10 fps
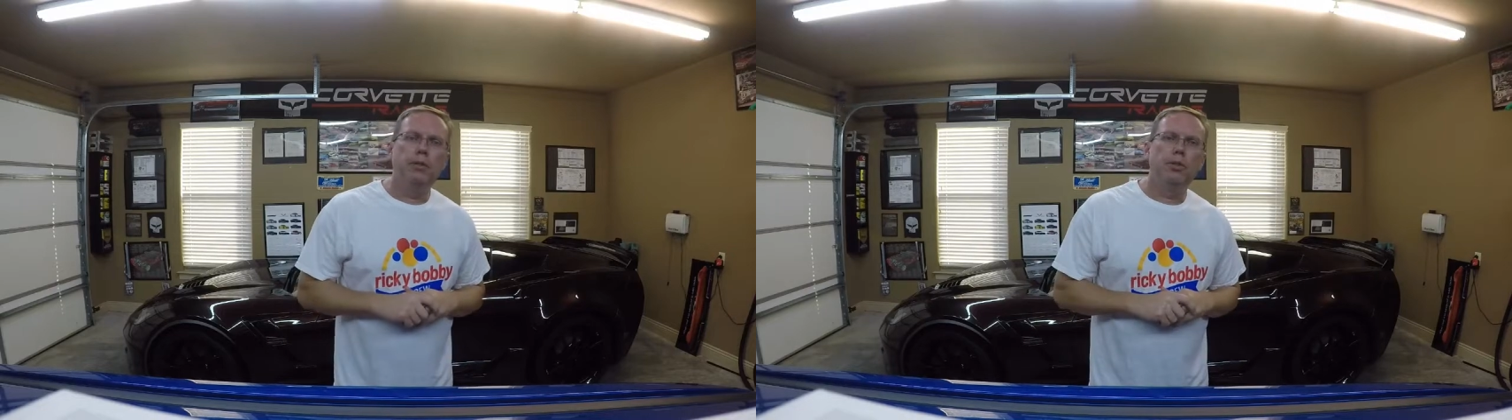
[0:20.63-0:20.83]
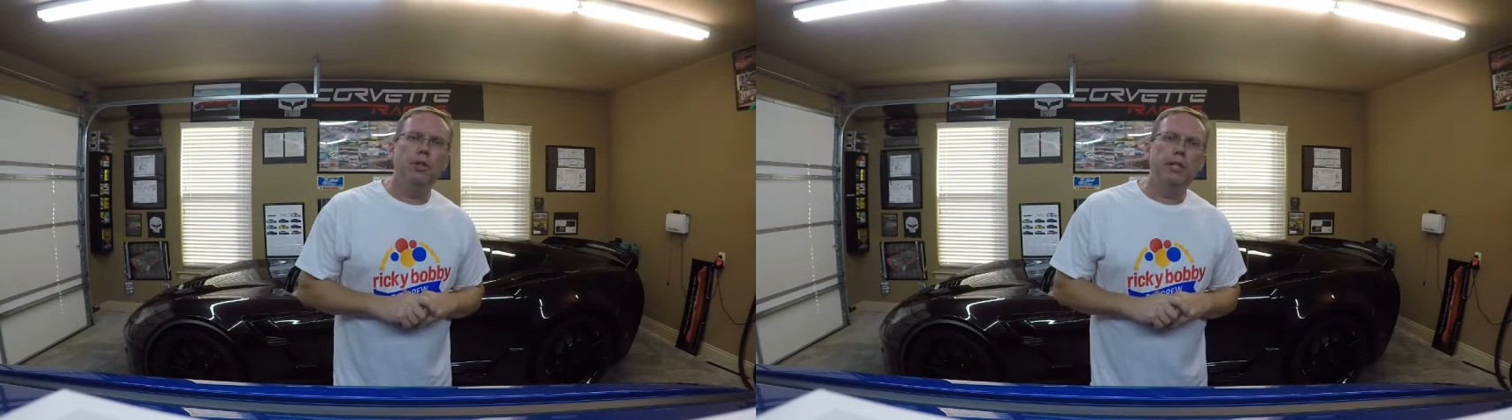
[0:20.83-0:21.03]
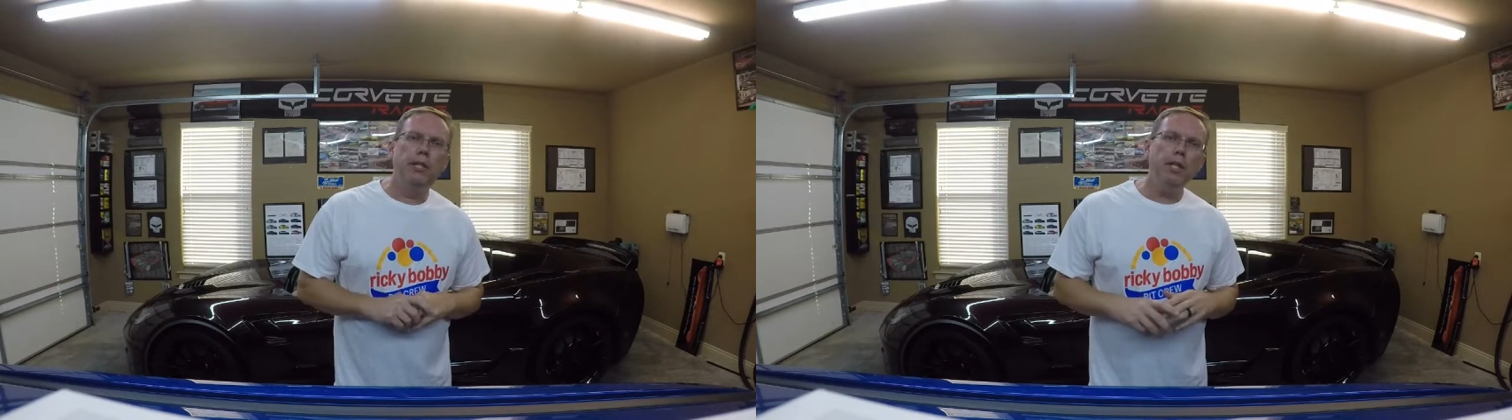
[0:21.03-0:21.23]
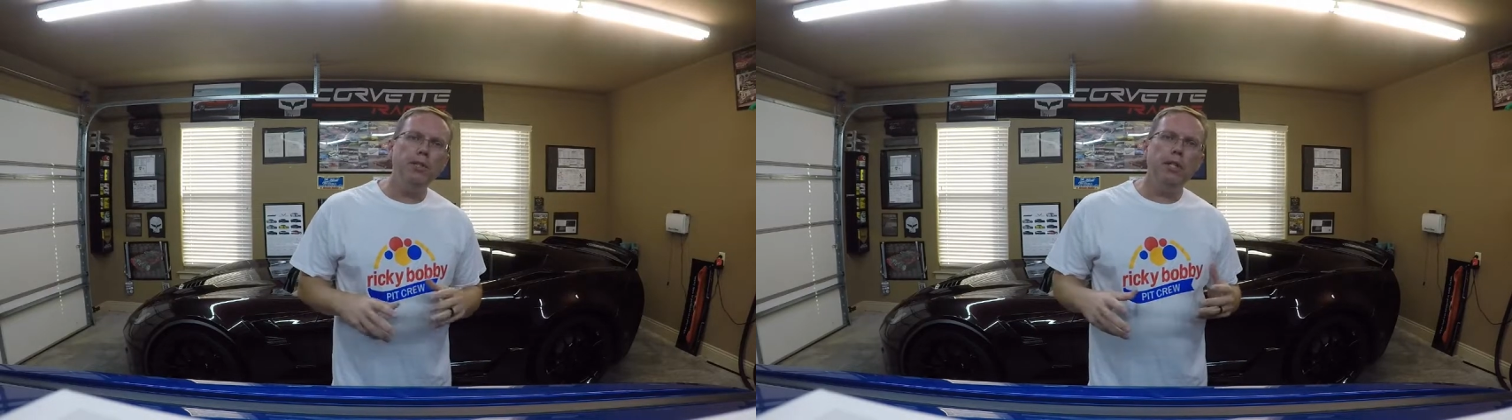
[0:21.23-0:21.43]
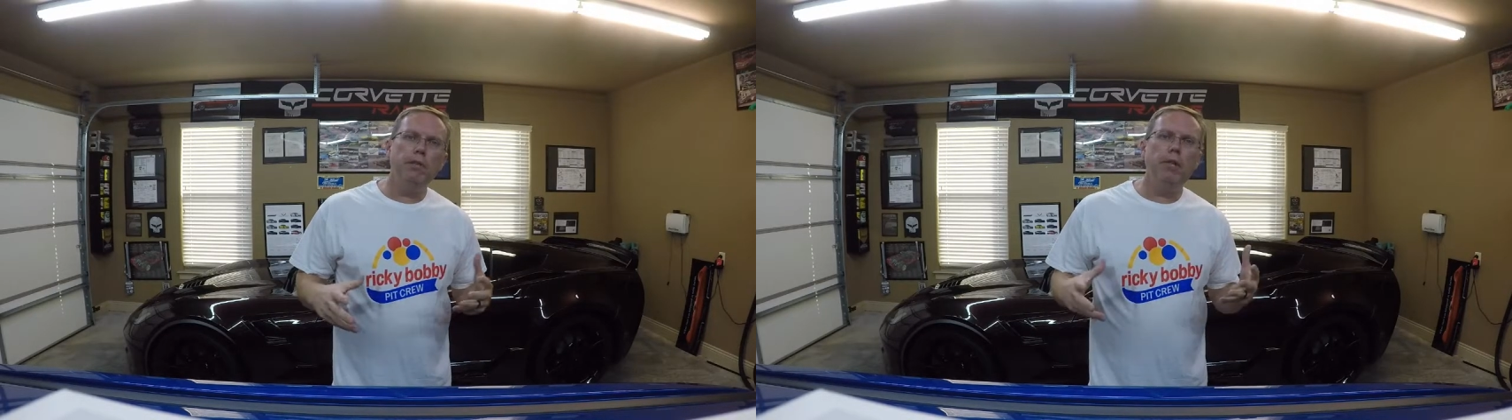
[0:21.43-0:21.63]
So the
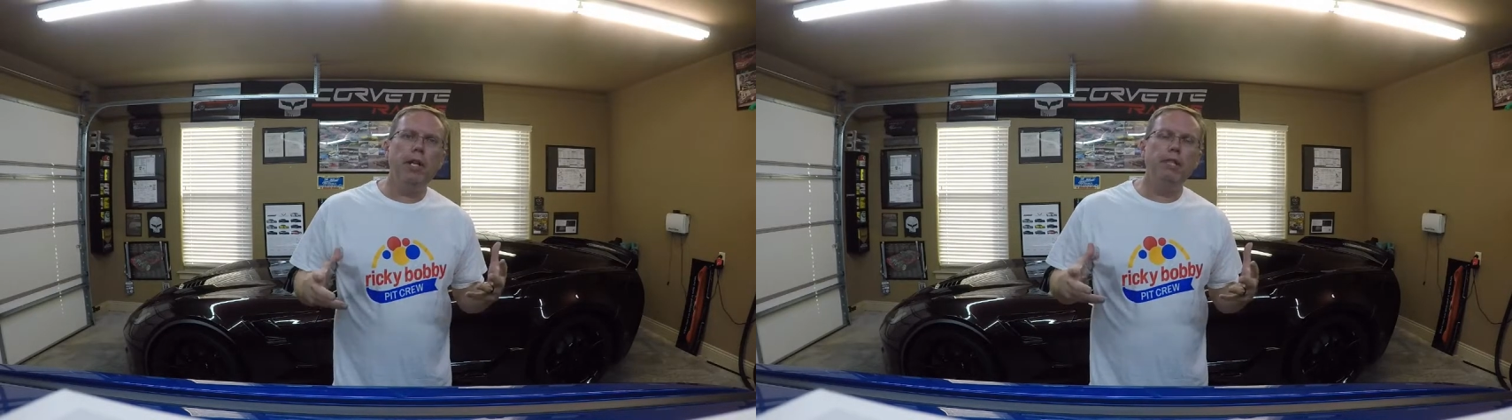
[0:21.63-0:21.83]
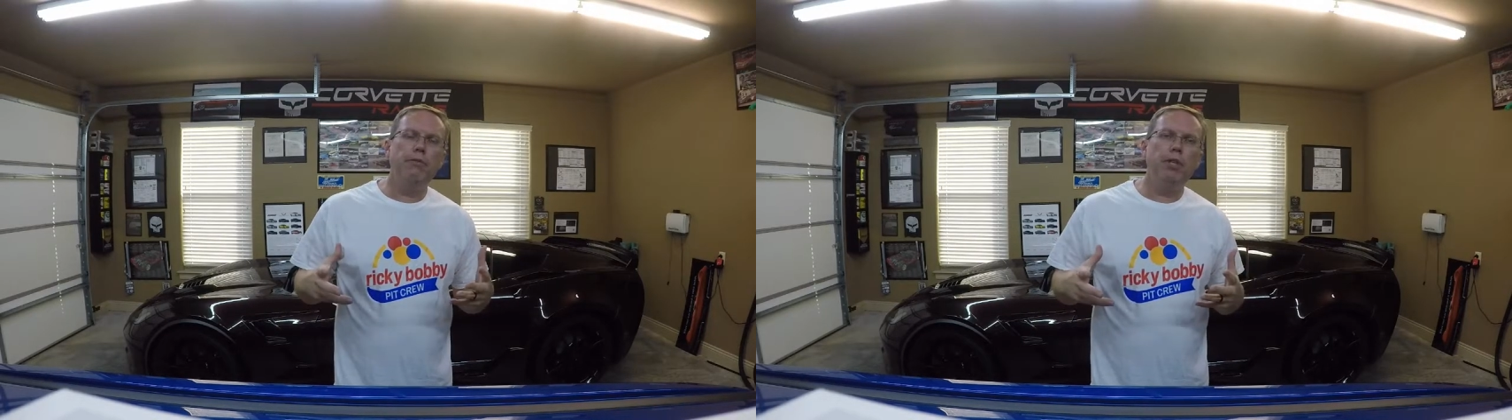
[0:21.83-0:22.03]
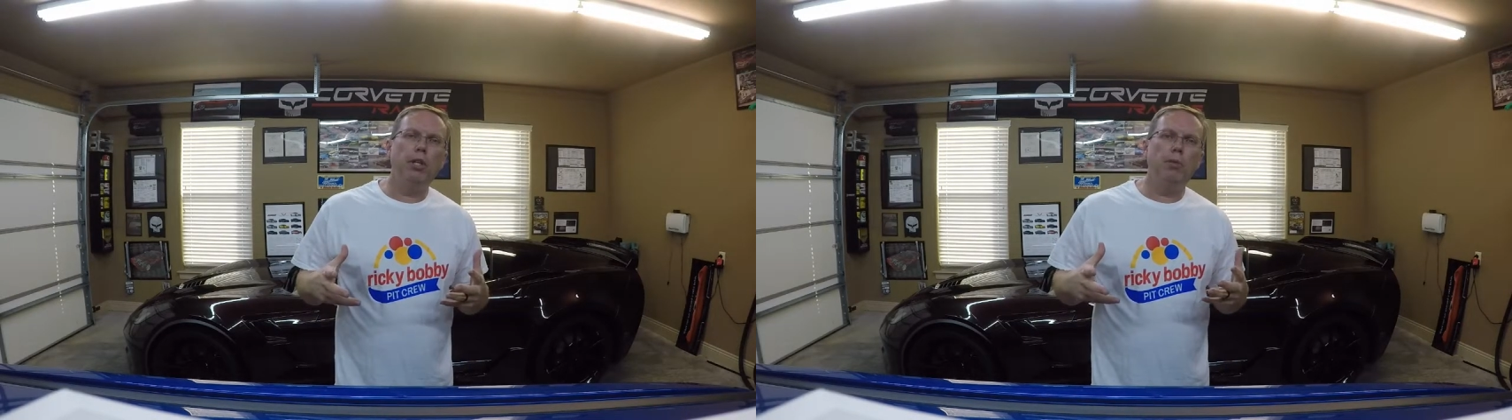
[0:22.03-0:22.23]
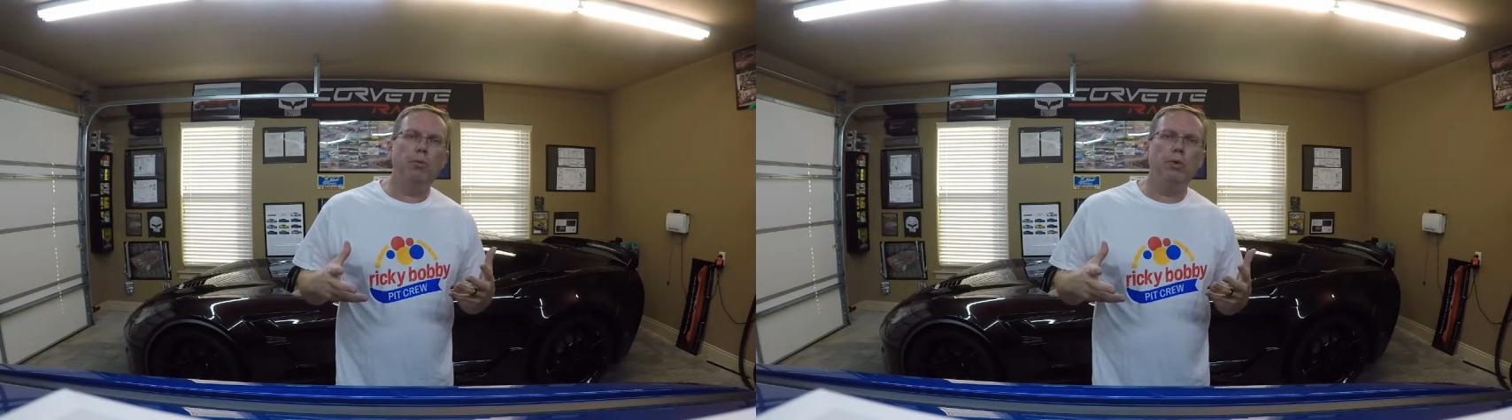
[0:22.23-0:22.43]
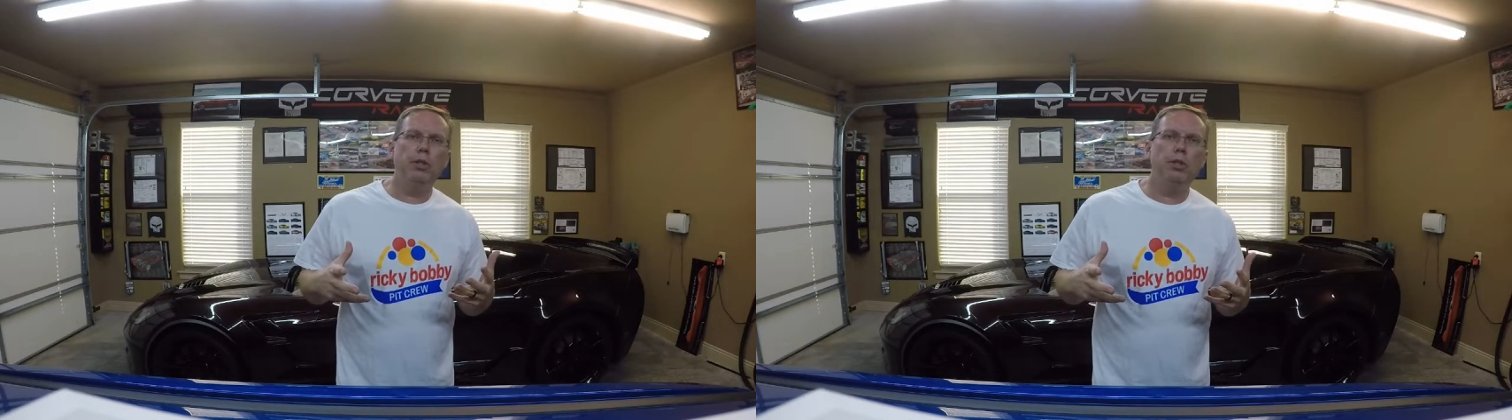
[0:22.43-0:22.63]
intention of today's video is really